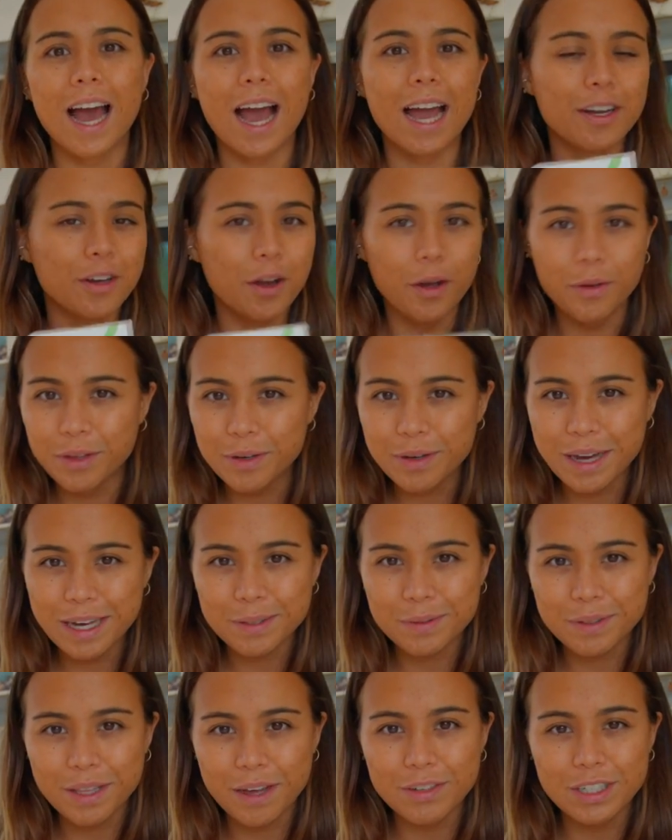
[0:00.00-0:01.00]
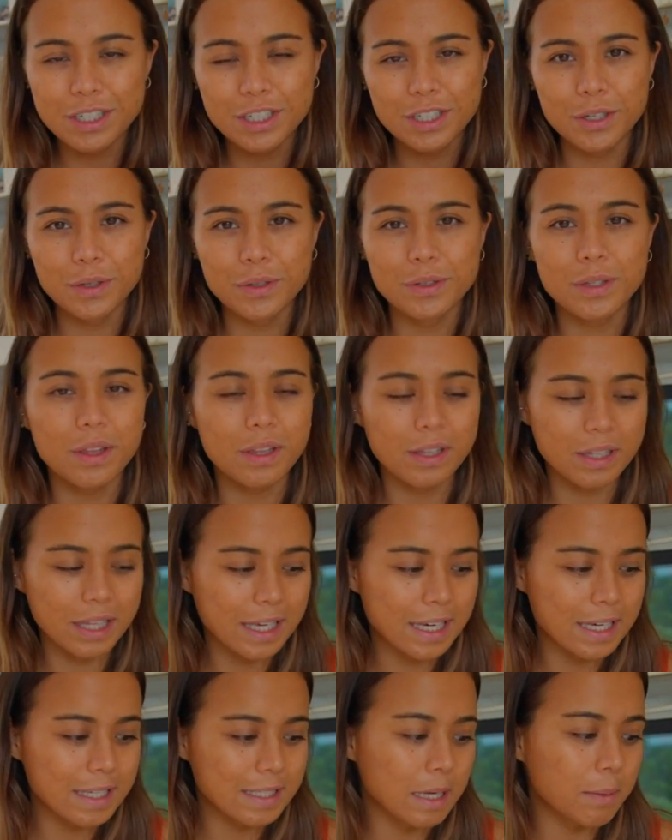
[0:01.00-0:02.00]
I know you guys will love it too, so the
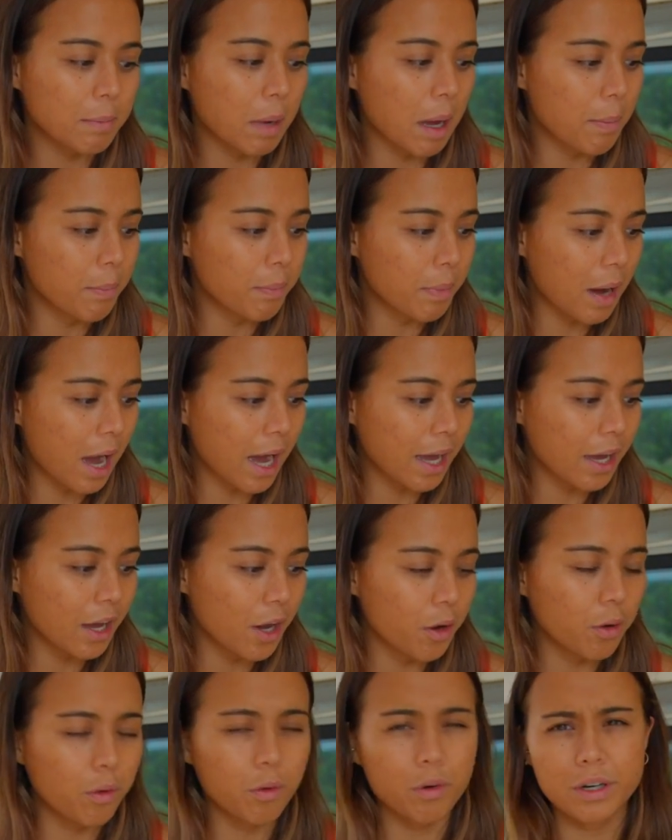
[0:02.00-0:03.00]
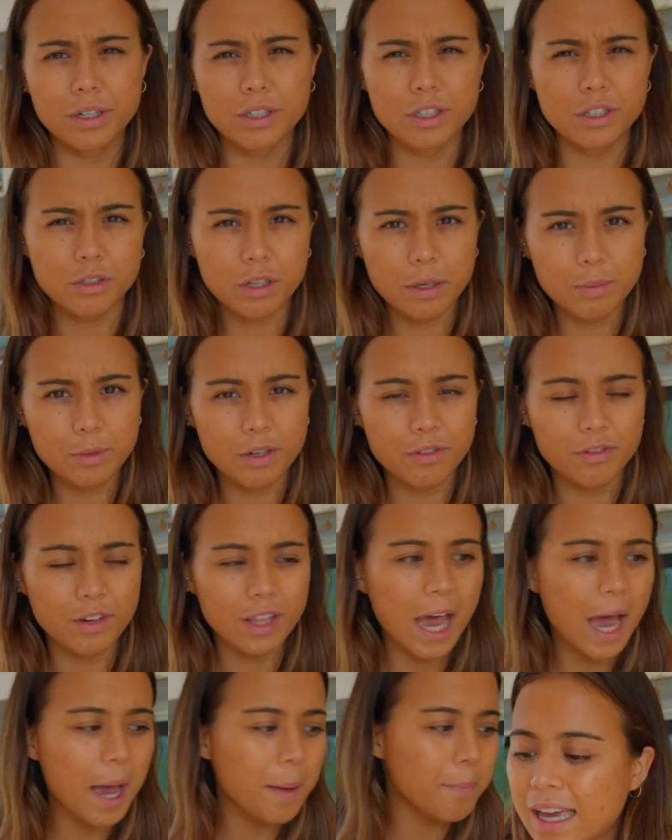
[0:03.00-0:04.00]
link is in my bio or description for
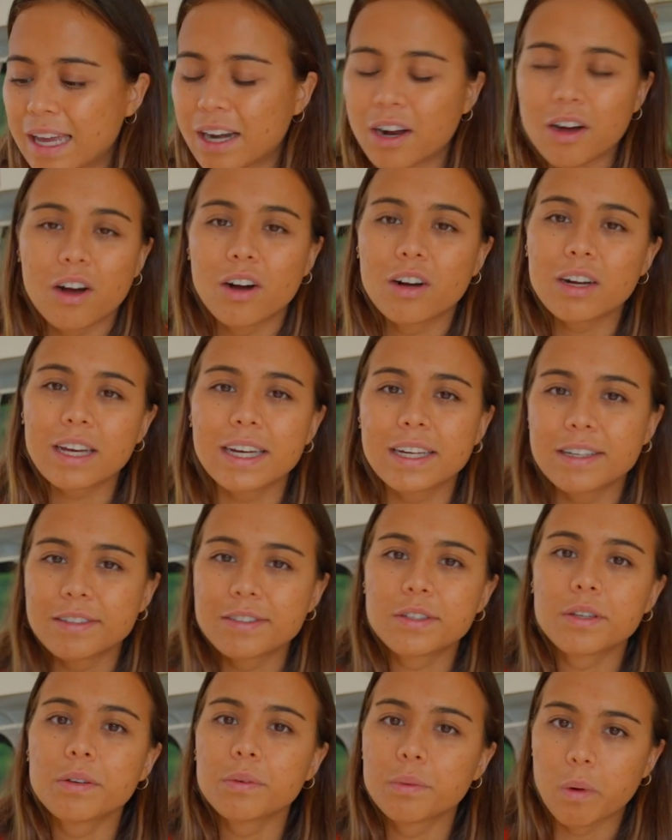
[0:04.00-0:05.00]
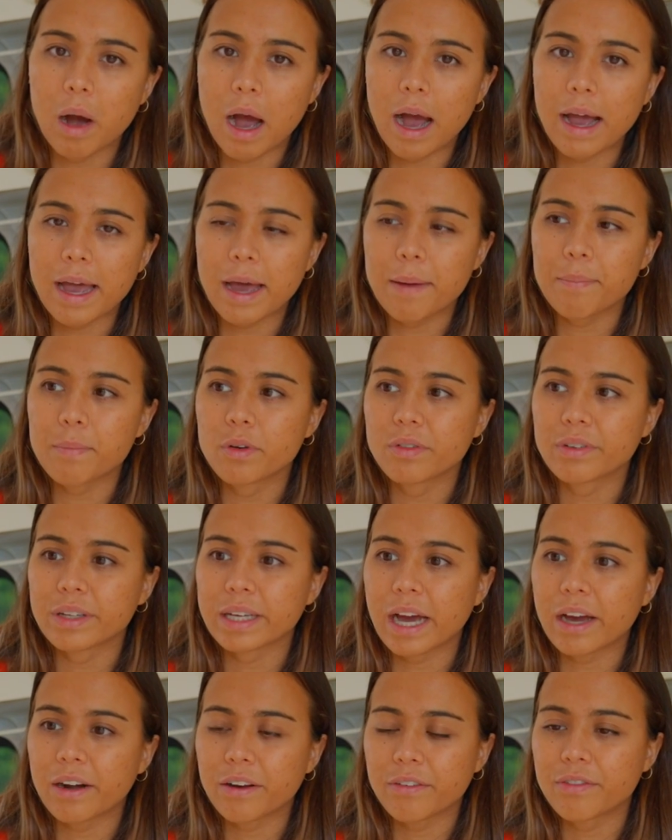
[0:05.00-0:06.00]
that. And I'll get into why I'm
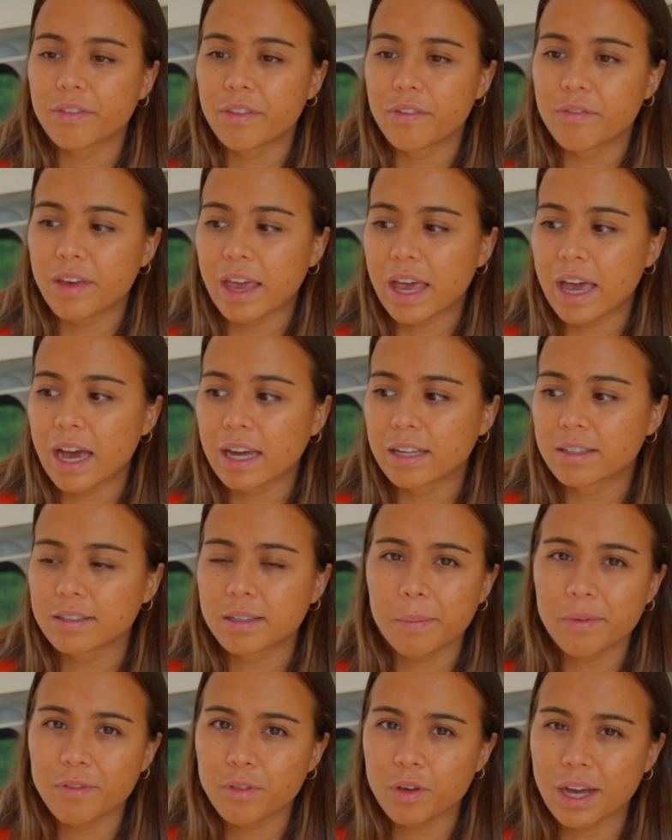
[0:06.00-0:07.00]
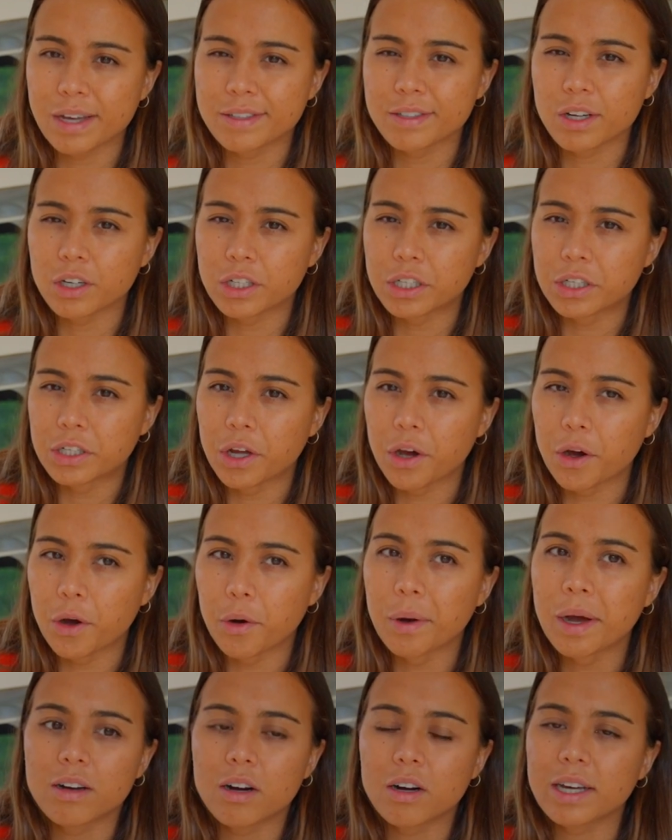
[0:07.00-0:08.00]
moving out of the van. Some of you guys already
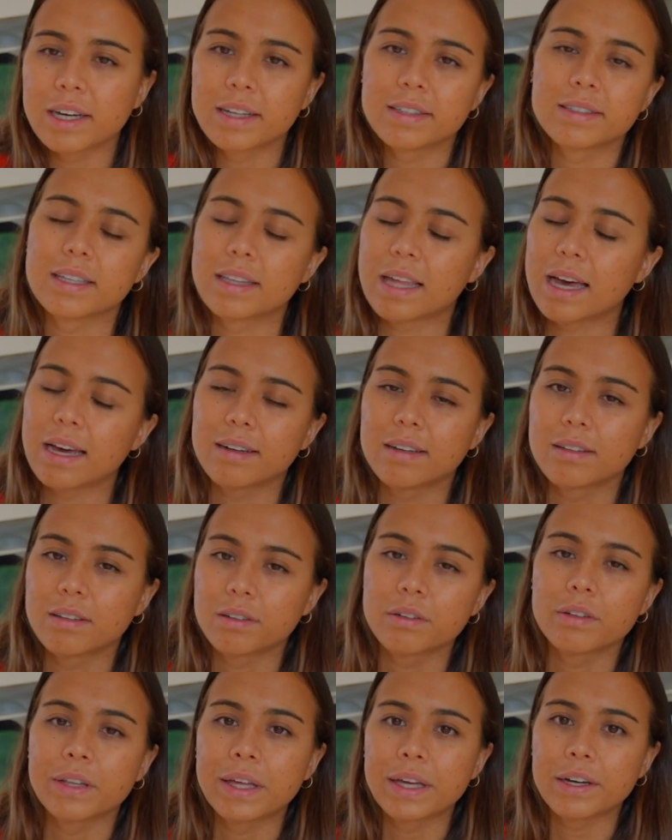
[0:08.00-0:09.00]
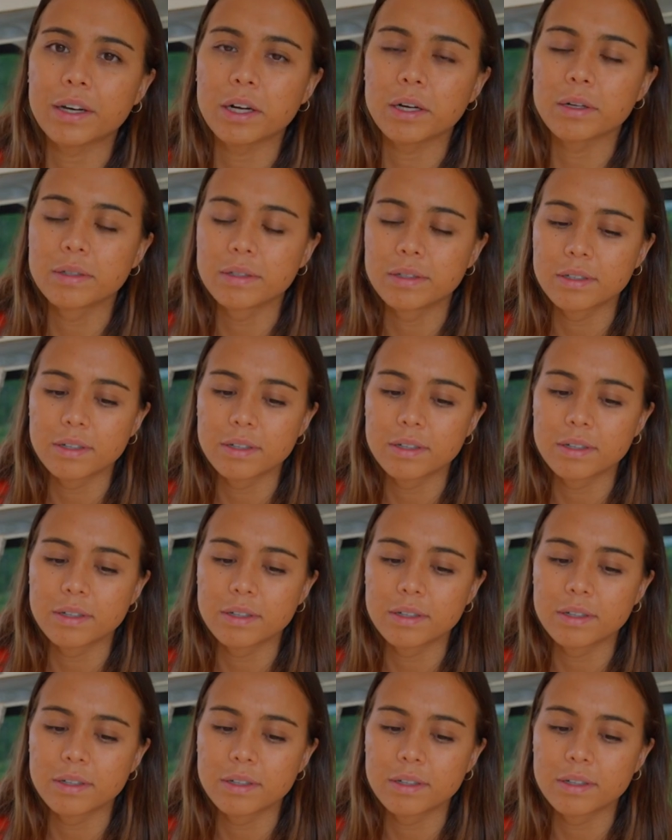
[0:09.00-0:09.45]
know. I'll get into that a little later.